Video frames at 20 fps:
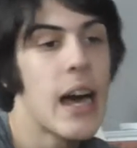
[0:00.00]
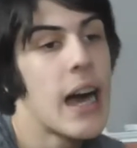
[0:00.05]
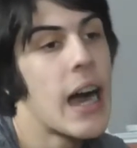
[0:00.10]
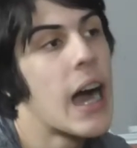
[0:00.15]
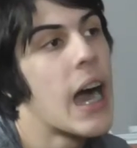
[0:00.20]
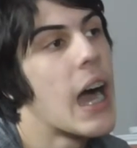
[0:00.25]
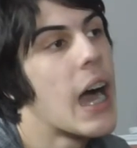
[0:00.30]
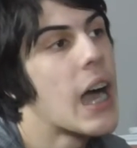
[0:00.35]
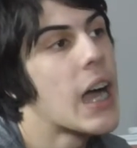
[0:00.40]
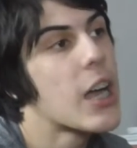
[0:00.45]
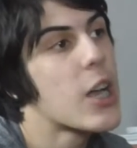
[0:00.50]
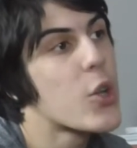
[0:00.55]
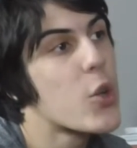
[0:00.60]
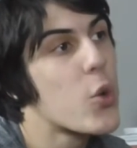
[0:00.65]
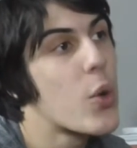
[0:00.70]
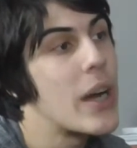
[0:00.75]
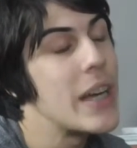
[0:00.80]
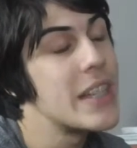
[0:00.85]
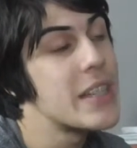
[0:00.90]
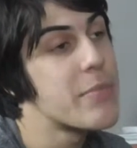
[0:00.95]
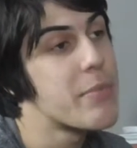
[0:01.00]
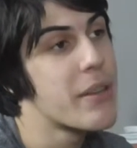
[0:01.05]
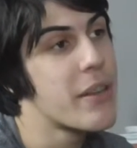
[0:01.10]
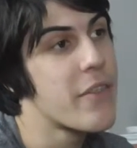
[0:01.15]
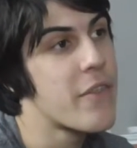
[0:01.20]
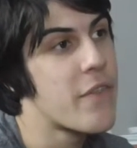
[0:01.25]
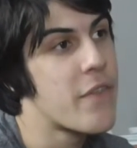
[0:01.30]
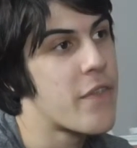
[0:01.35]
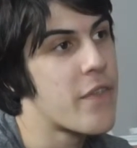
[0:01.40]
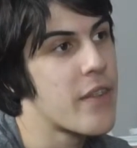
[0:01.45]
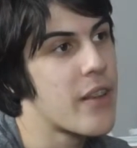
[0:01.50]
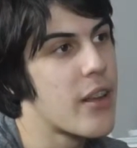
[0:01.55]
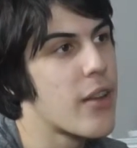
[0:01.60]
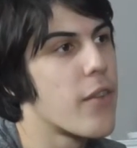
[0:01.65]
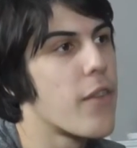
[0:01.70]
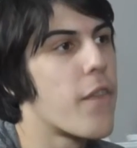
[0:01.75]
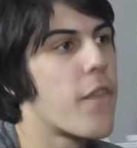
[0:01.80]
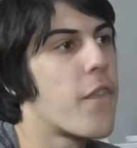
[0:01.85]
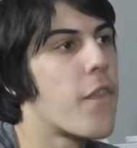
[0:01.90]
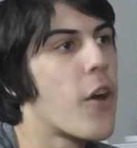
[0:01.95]
quite a bit of
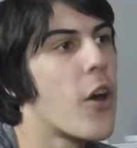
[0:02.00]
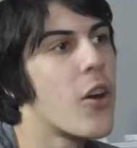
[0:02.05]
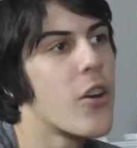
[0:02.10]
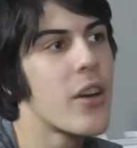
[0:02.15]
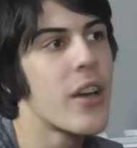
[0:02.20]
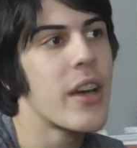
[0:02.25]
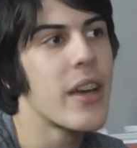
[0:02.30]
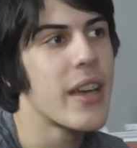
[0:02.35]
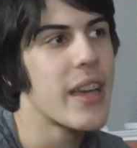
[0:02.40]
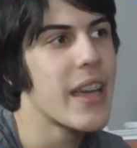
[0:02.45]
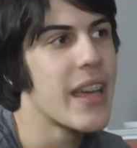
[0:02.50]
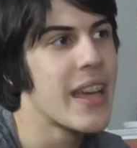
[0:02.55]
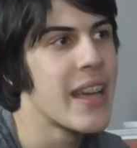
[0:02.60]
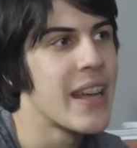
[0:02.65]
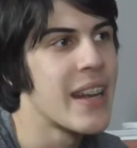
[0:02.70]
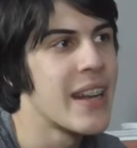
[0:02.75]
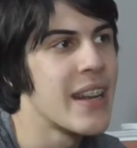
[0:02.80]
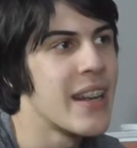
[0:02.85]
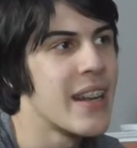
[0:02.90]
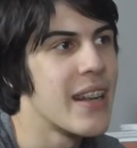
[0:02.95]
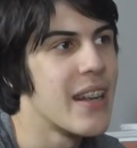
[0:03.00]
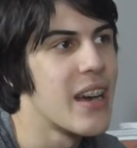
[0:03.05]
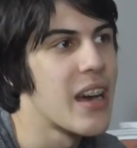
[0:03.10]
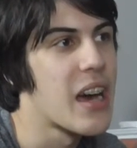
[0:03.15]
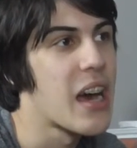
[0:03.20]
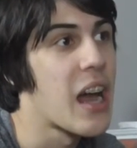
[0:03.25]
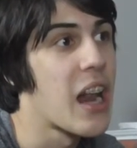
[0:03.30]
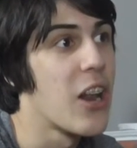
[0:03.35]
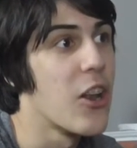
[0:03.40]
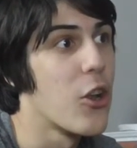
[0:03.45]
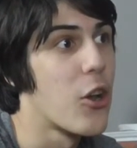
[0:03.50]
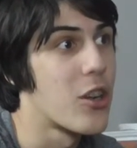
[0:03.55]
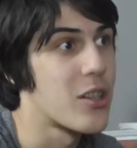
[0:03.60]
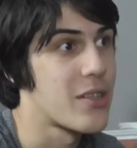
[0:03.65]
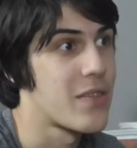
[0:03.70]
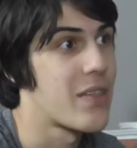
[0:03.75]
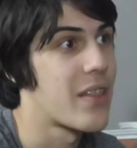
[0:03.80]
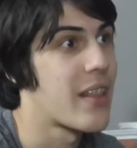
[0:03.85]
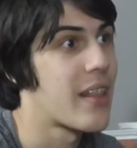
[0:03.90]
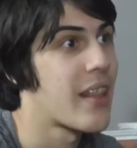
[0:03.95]
fog in a
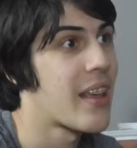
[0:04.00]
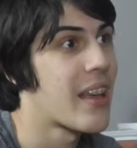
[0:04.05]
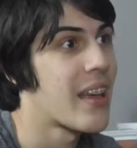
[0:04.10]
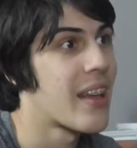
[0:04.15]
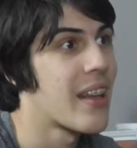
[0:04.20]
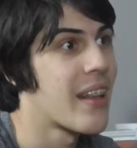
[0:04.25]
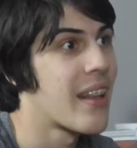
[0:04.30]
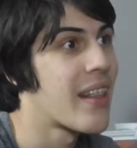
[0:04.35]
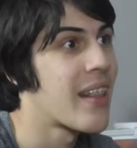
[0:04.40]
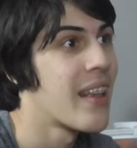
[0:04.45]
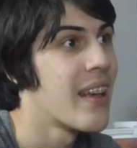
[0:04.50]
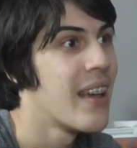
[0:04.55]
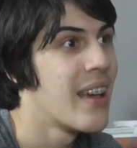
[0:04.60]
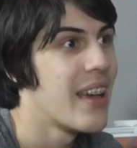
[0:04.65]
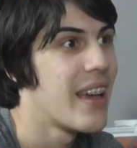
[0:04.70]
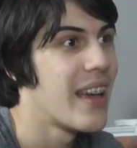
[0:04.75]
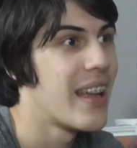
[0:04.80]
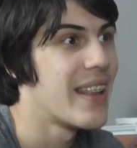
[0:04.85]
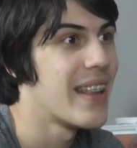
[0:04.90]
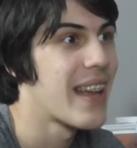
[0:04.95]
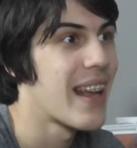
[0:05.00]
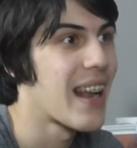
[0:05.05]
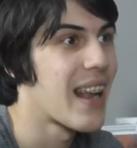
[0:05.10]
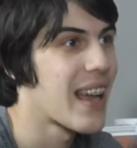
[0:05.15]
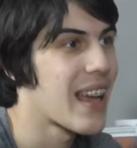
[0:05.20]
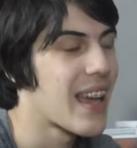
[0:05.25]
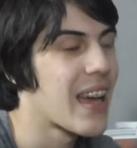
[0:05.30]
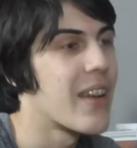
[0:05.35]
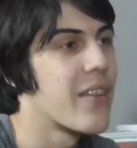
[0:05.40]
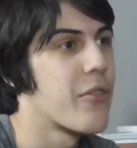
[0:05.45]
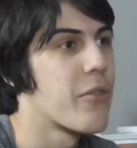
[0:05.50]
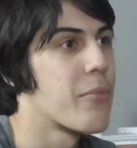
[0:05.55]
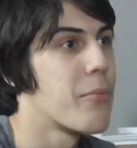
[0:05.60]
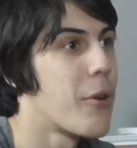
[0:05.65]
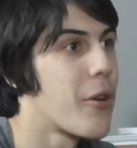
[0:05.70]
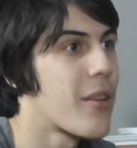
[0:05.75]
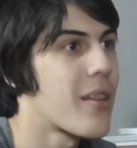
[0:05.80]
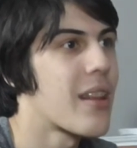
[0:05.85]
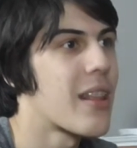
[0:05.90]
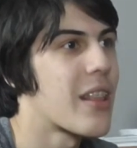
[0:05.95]
lot of the scenes. In that, like, it was
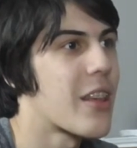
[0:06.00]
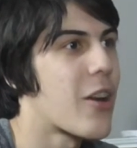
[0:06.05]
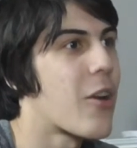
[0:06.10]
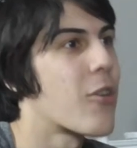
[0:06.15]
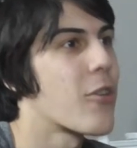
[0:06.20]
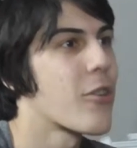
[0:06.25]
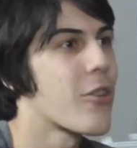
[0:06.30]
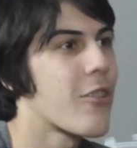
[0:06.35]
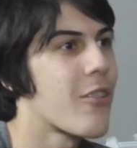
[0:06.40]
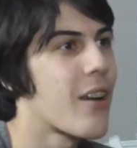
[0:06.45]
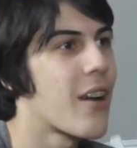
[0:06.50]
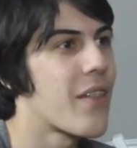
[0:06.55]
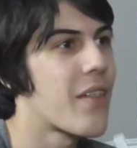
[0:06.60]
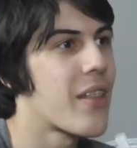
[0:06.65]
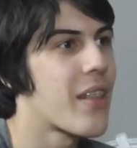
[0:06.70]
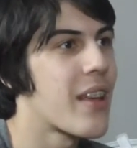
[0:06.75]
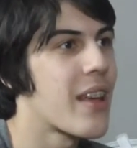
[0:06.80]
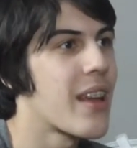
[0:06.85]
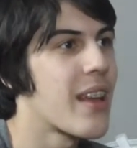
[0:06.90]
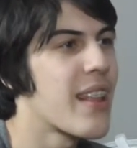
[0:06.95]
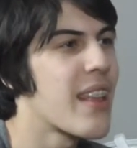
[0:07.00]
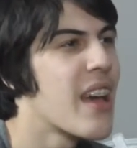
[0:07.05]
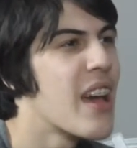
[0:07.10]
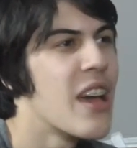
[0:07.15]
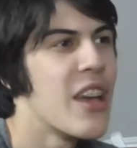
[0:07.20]
mostly the choreographed scenes.